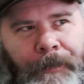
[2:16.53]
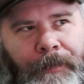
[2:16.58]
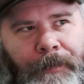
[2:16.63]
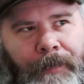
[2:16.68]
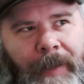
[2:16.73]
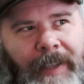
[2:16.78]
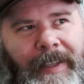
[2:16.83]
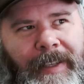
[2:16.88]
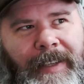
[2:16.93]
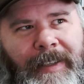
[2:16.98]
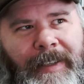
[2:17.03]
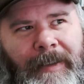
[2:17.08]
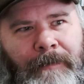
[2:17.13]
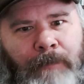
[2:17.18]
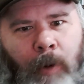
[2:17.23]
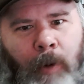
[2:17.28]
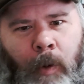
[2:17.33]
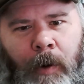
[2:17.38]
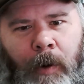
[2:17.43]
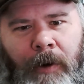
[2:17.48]
This is
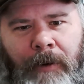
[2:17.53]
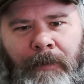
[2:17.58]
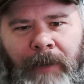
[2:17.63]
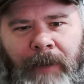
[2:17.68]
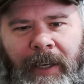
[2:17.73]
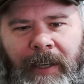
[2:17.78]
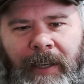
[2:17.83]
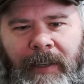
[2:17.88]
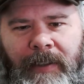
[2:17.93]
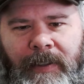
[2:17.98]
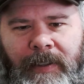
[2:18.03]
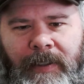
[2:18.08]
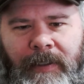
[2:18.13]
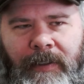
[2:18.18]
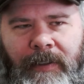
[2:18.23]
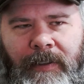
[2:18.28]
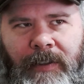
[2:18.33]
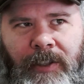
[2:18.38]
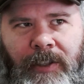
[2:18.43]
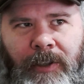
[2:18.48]
important because
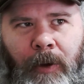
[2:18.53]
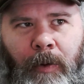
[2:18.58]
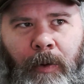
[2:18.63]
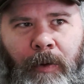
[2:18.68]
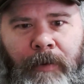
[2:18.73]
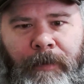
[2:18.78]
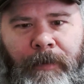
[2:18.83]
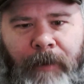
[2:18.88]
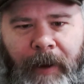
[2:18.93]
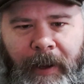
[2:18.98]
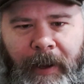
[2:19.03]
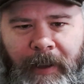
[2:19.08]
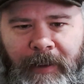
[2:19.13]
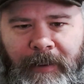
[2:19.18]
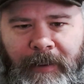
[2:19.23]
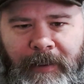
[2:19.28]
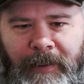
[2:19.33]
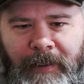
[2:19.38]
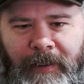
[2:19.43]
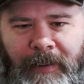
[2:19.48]
soul
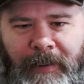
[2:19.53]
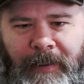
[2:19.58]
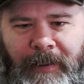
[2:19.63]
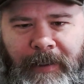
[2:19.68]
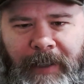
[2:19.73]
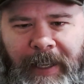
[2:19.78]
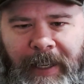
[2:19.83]
friends